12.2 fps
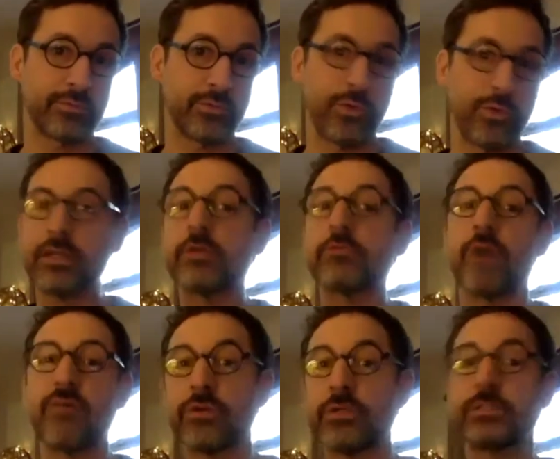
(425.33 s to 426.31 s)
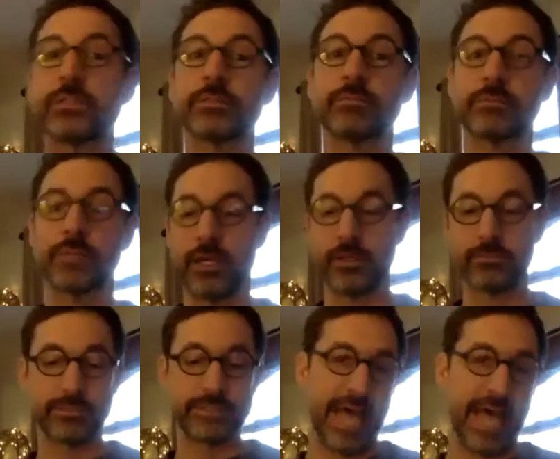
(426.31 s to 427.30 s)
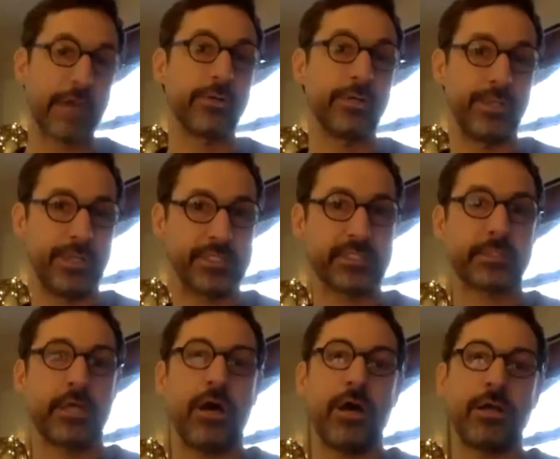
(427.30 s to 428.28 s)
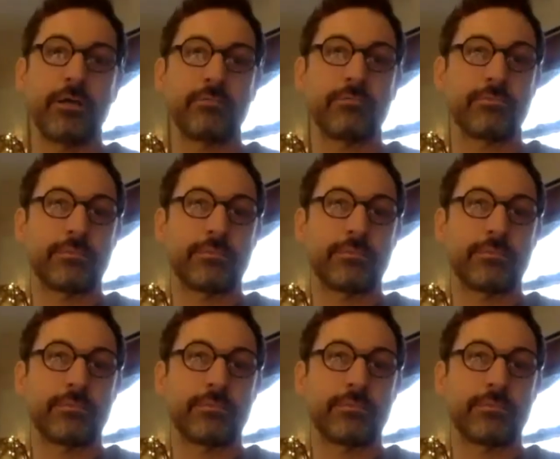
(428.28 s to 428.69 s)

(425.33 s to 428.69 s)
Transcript: quickly reference, like Saturn in this sign